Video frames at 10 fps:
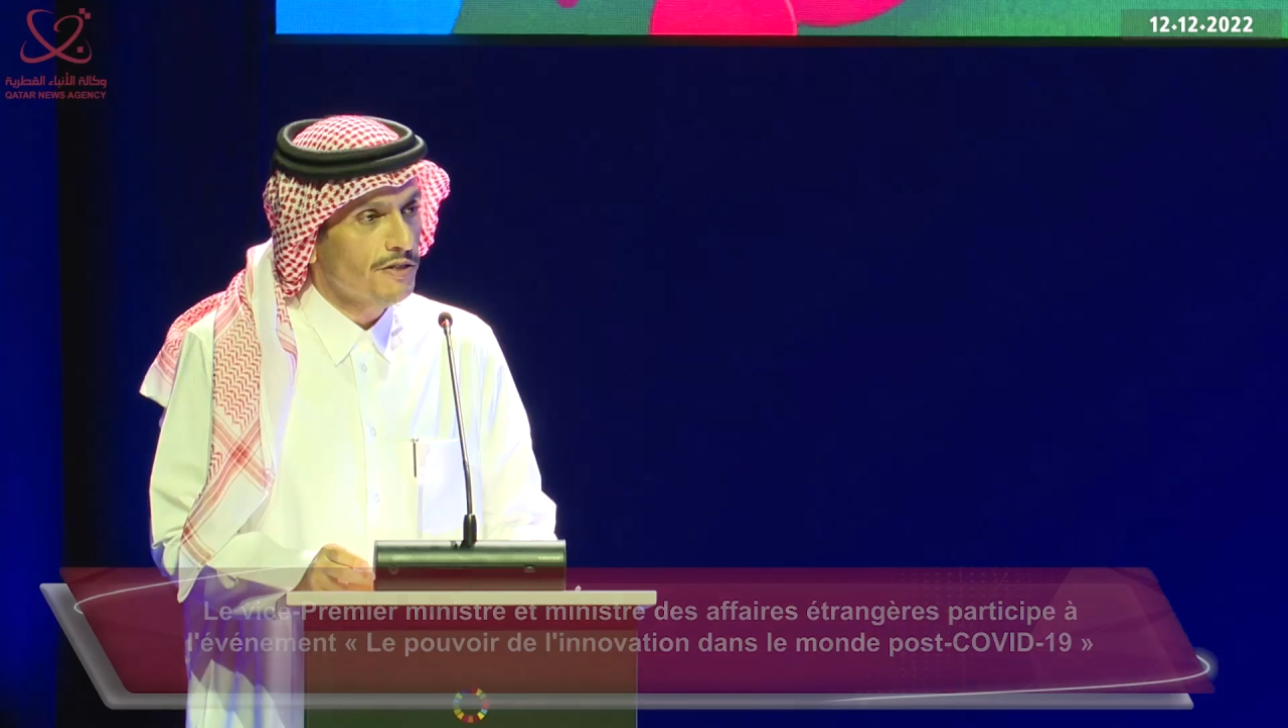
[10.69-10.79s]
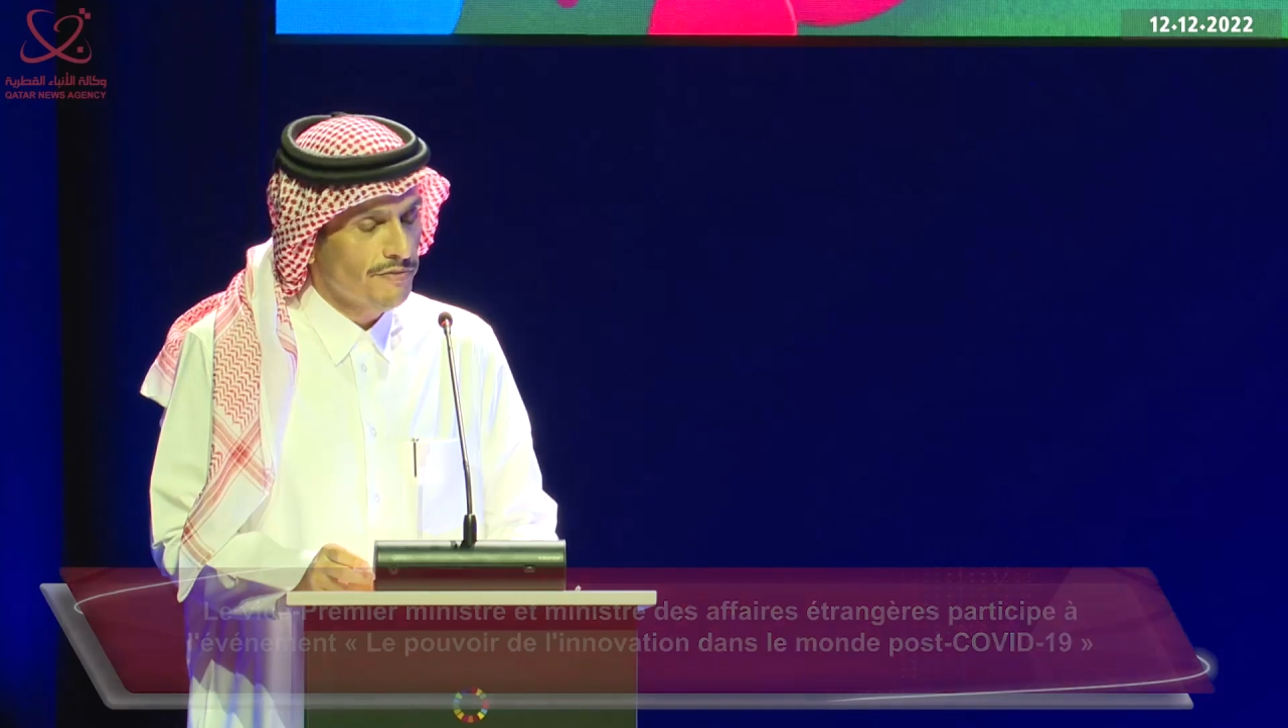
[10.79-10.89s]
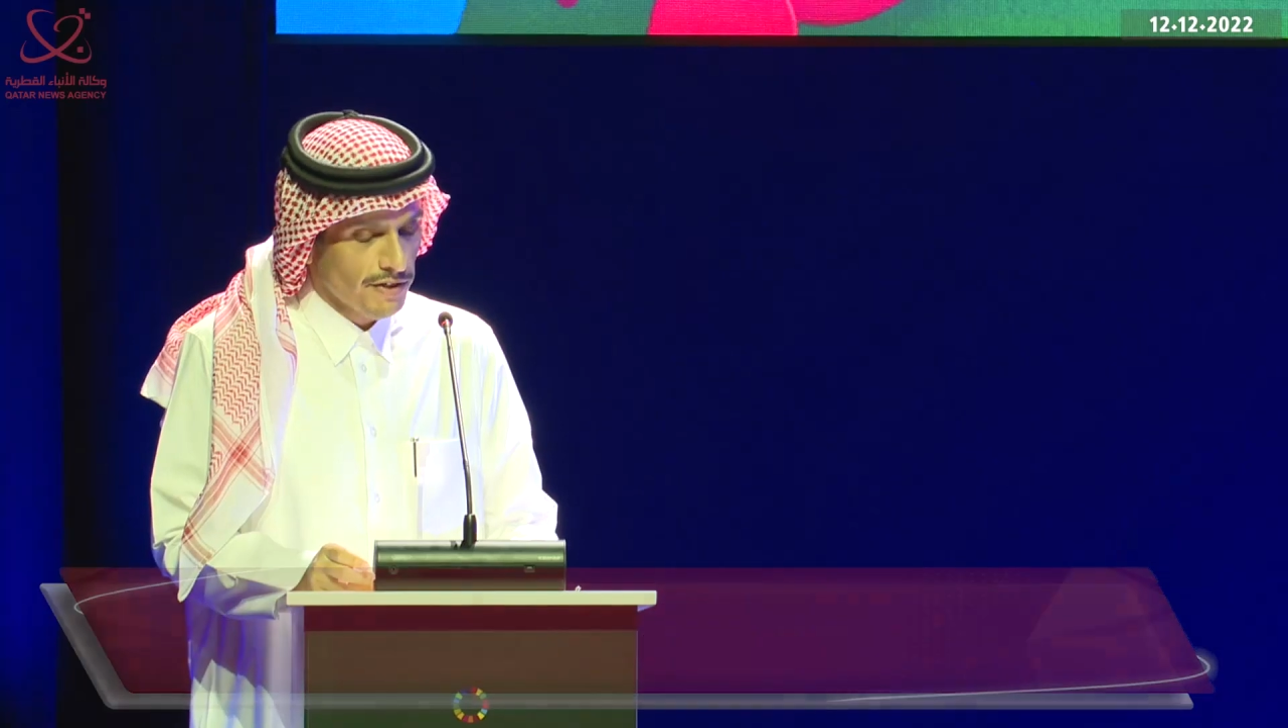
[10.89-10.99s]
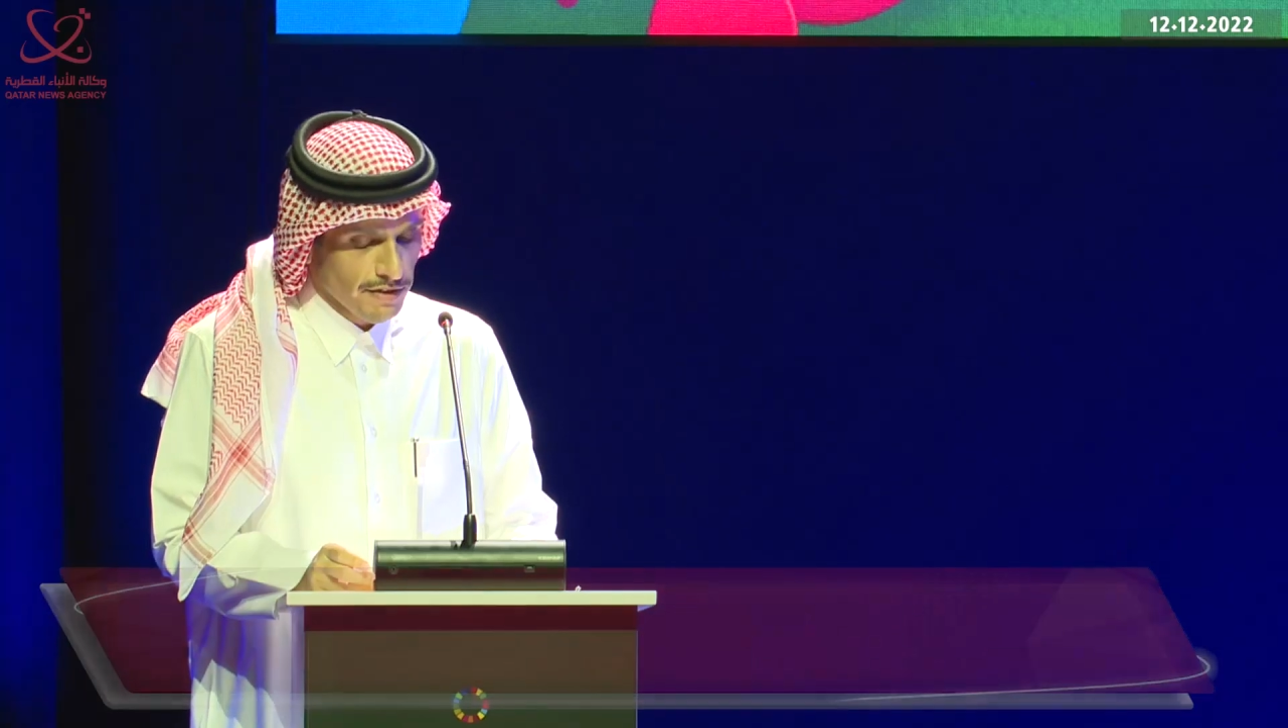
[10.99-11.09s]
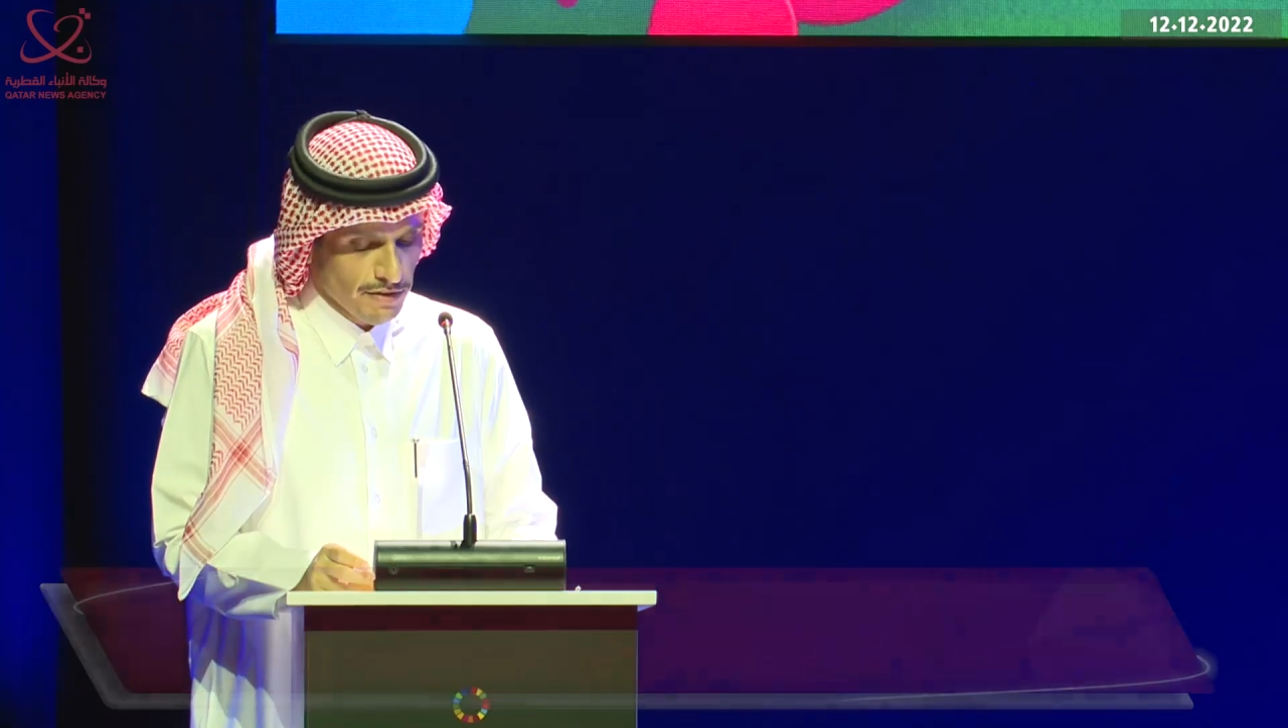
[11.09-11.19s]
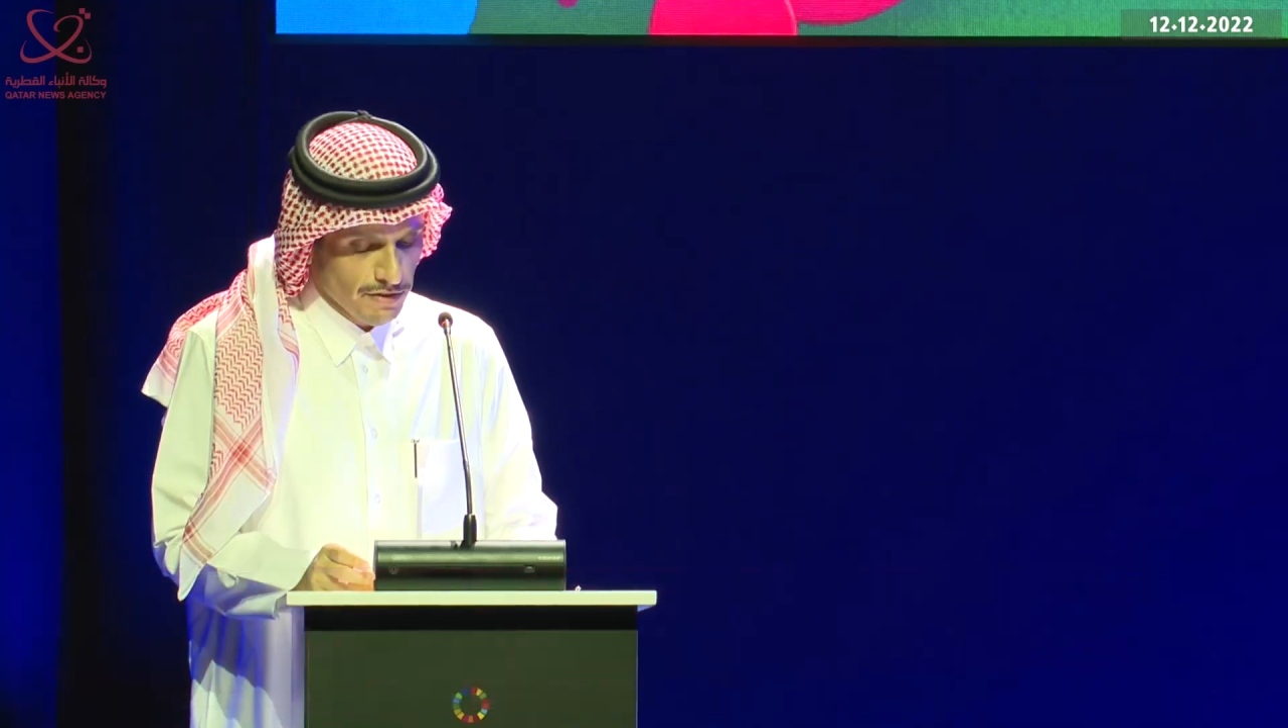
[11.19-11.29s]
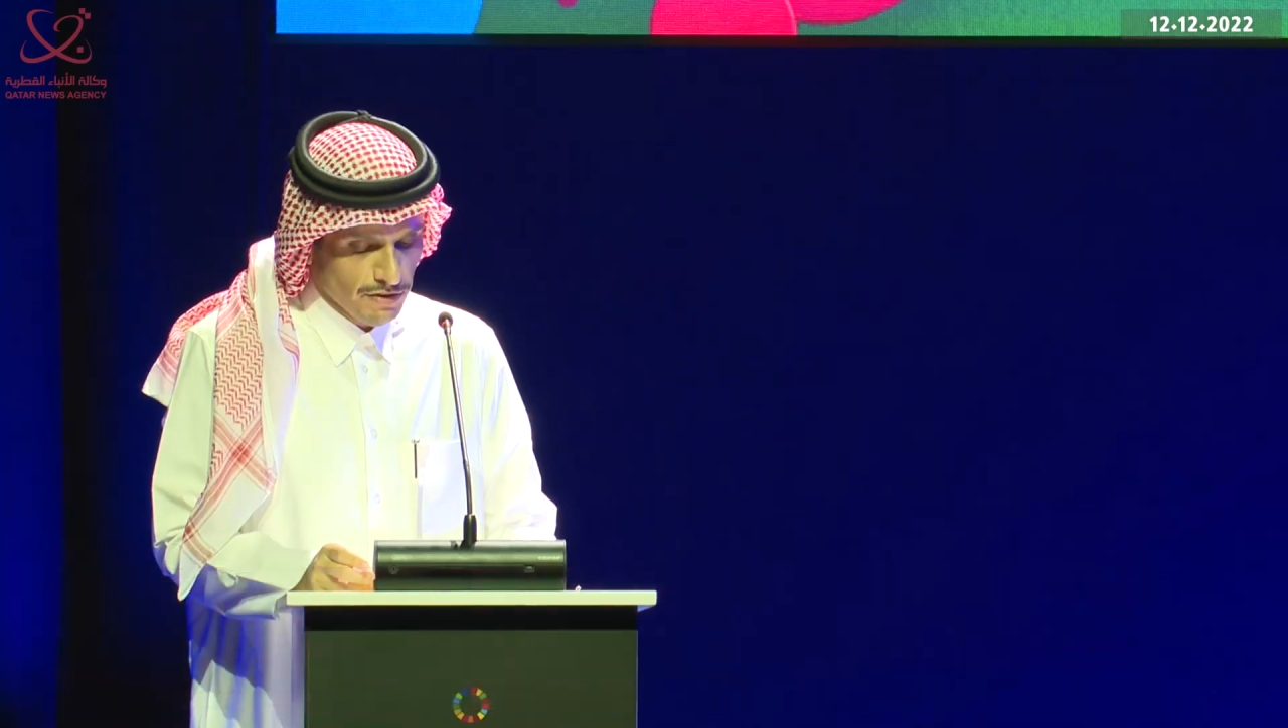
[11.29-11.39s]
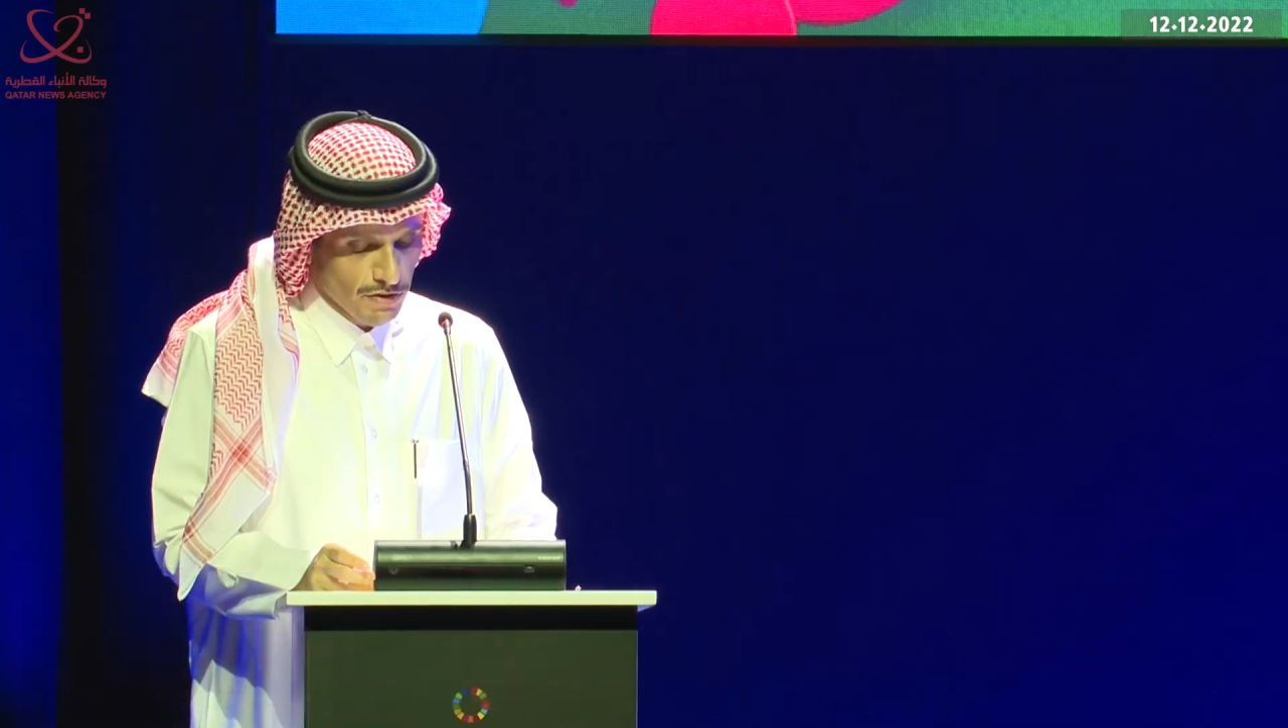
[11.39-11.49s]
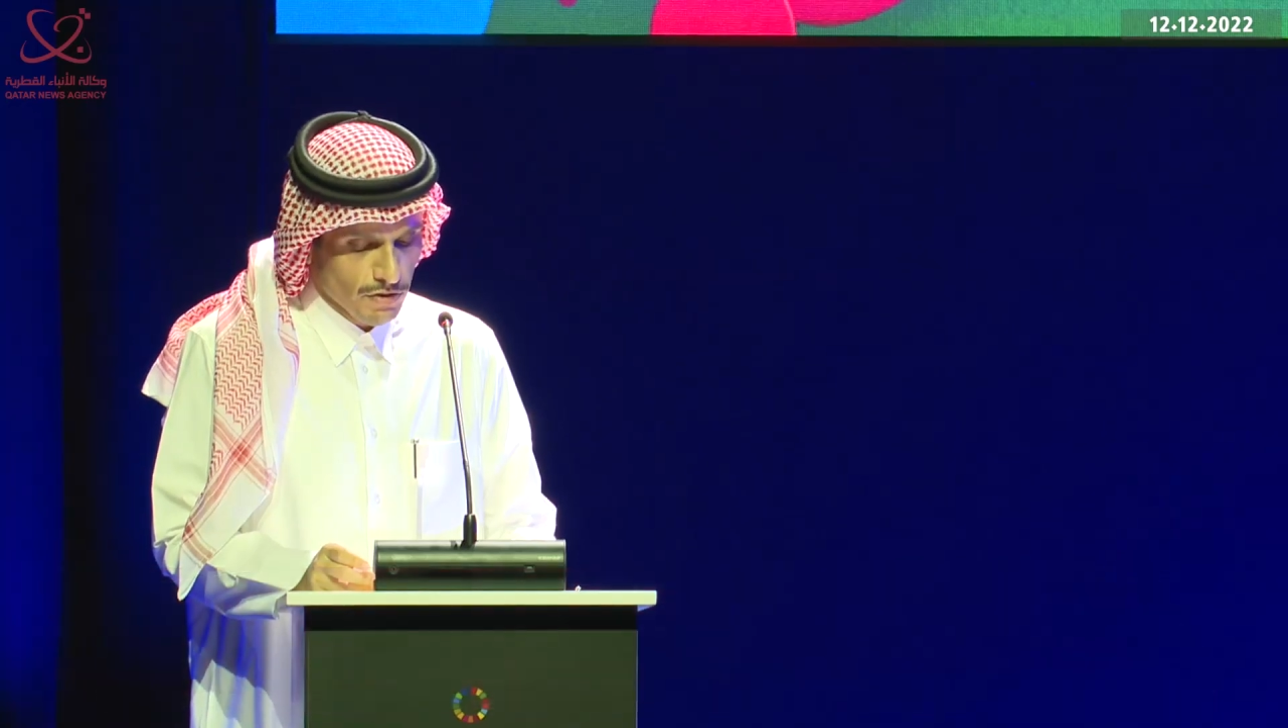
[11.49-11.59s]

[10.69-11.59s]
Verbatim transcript: event